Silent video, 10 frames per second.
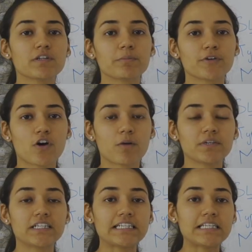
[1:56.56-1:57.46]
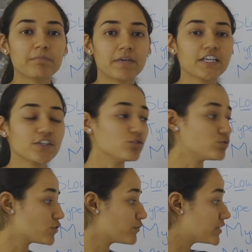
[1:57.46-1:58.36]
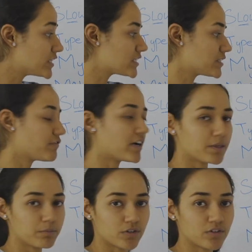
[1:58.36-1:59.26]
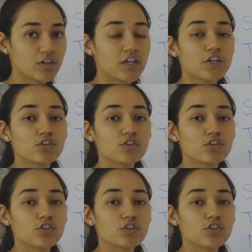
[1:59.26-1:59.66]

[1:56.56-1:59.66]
will predominantly make use of this fiber